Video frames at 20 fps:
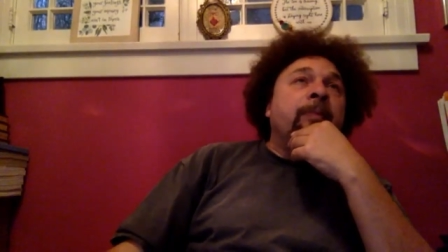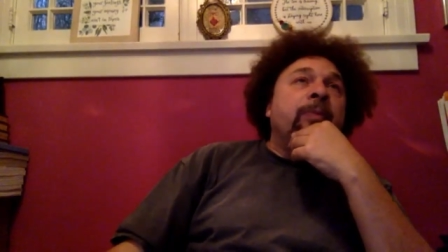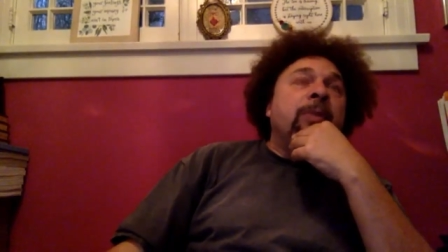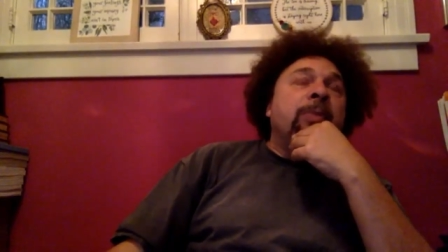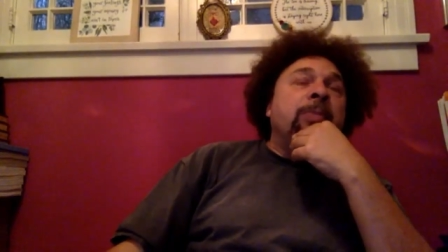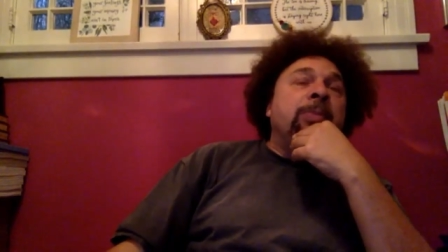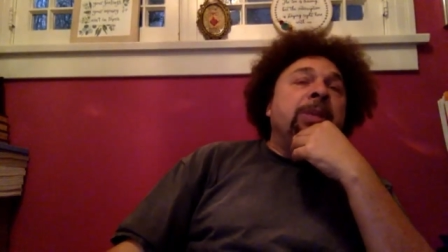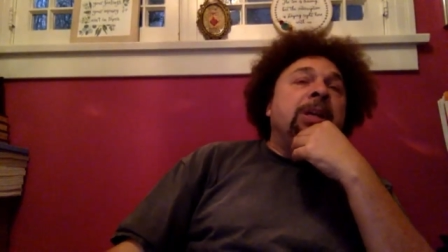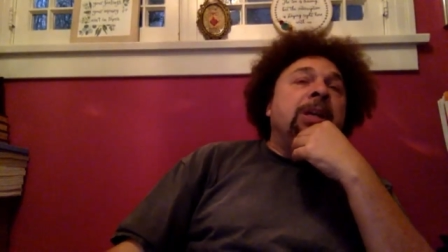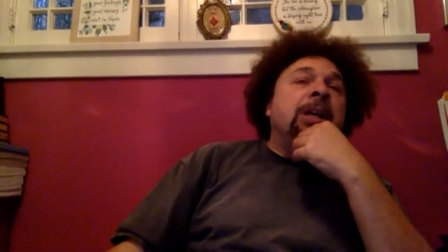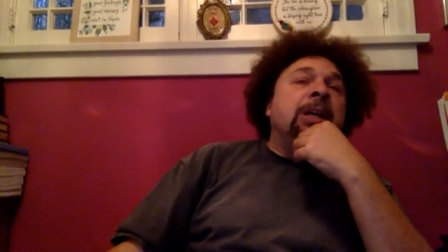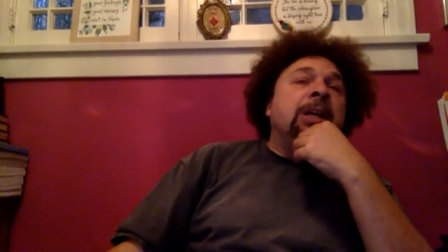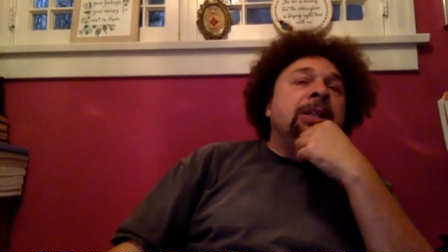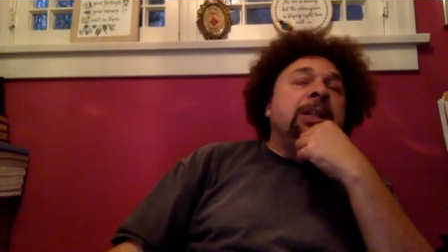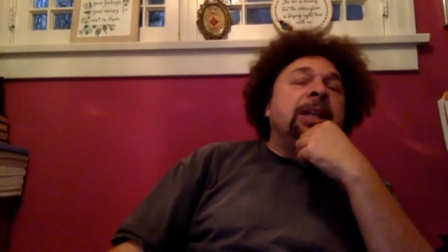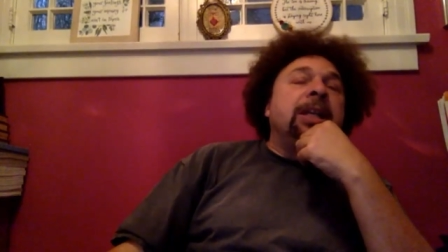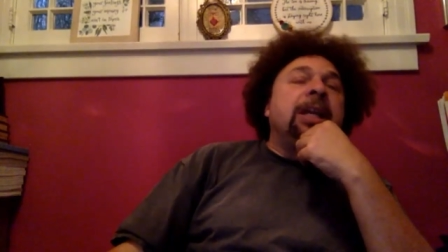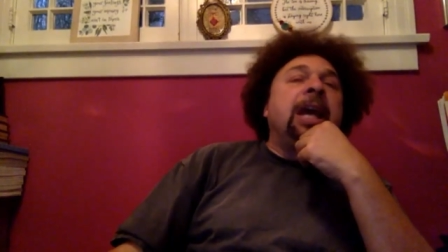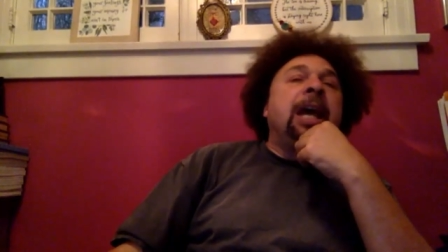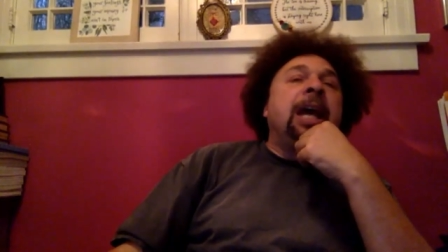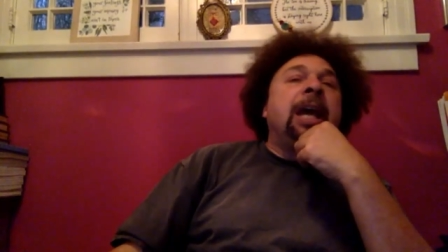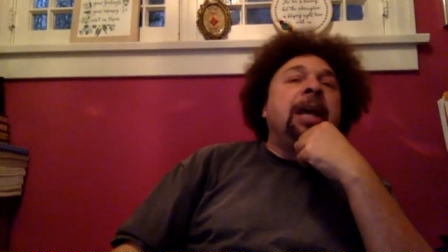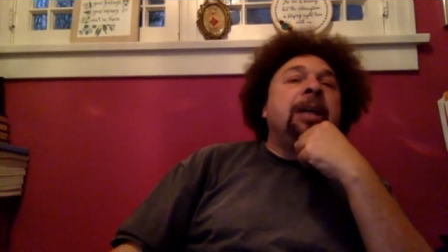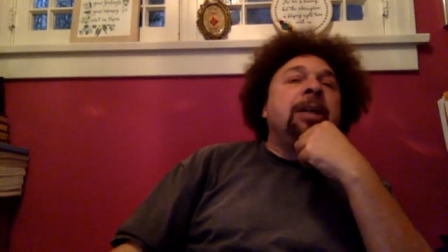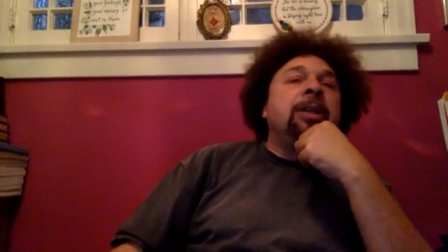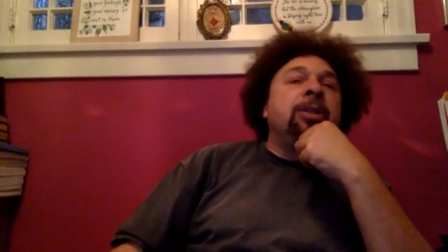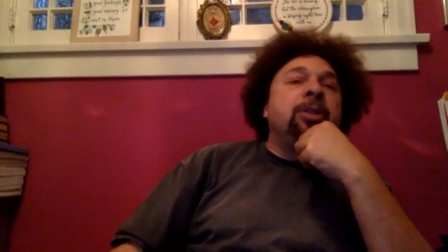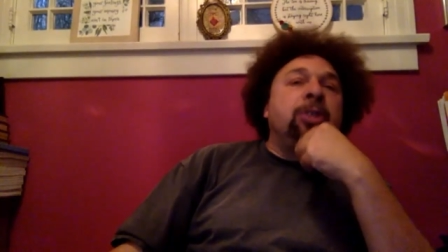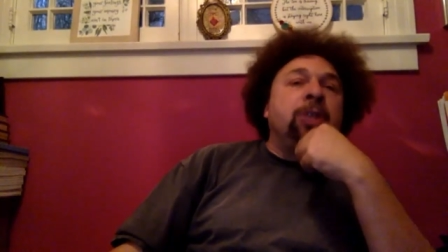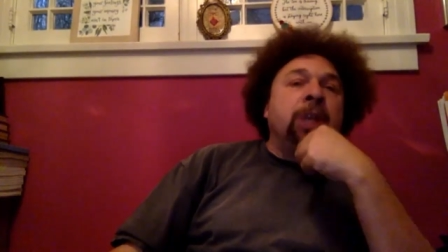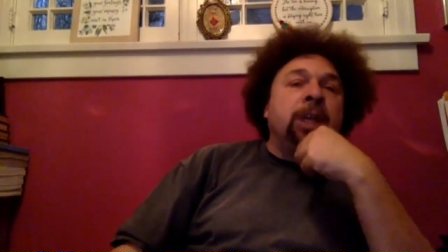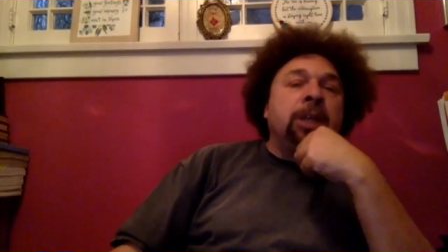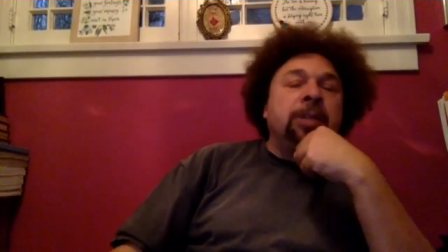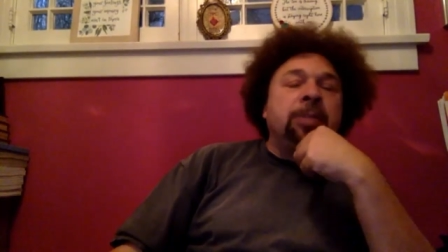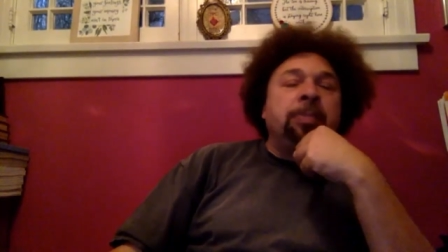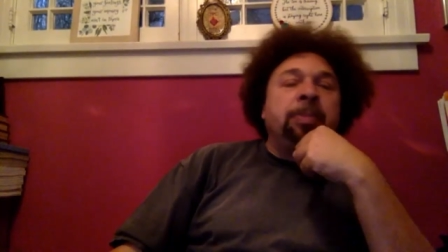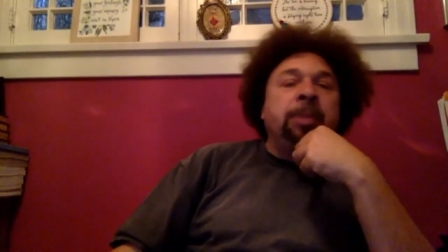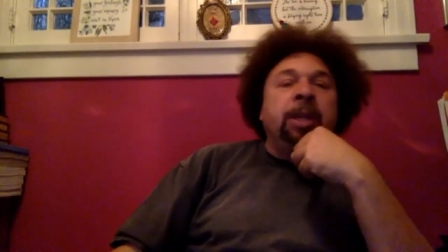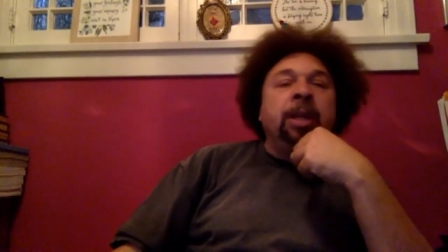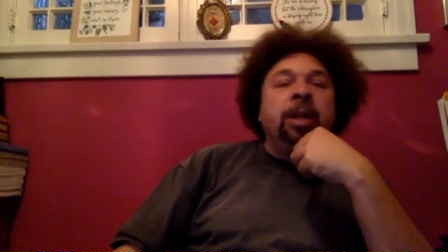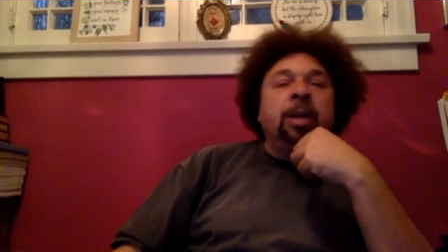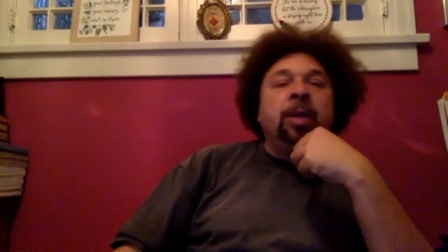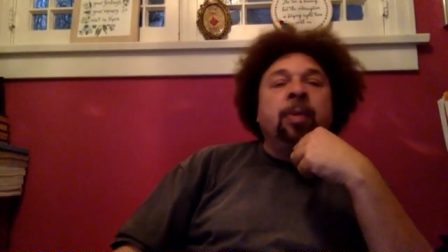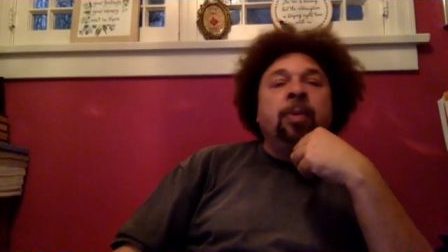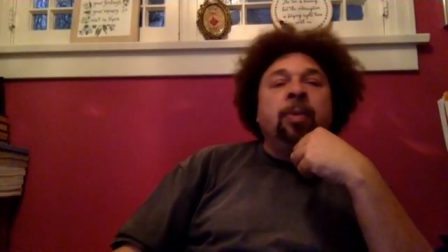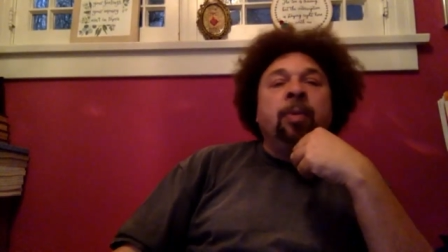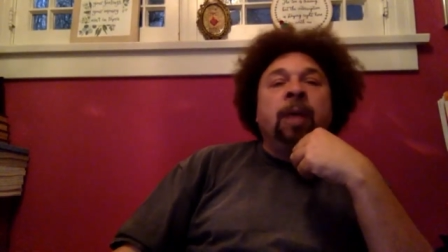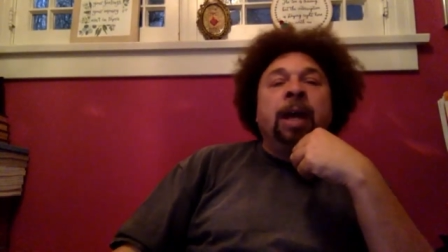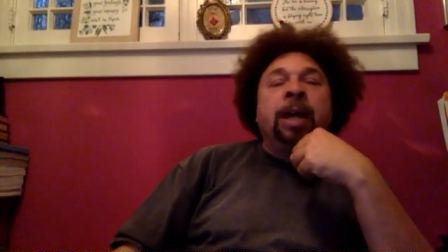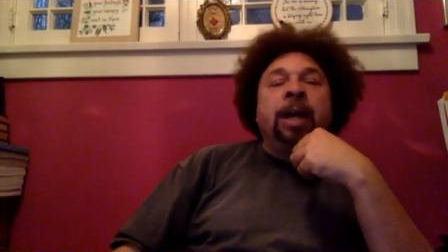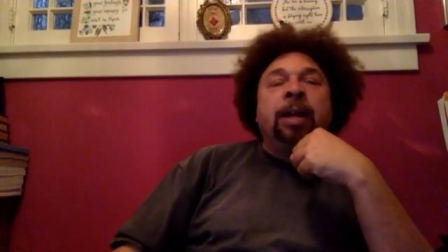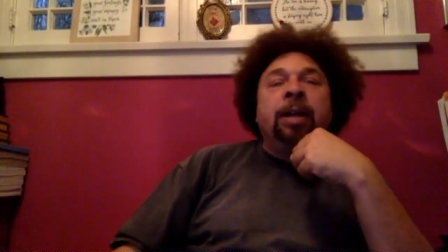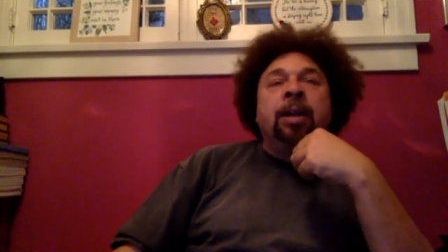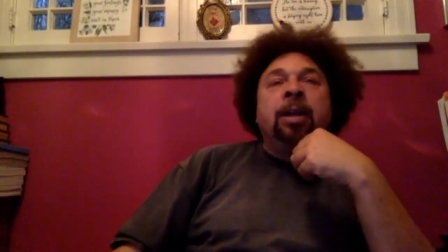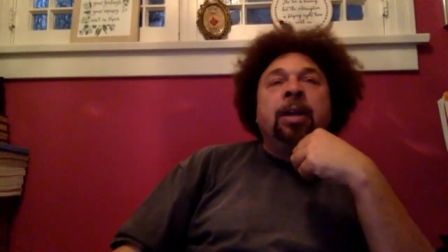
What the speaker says: because it can't just be right,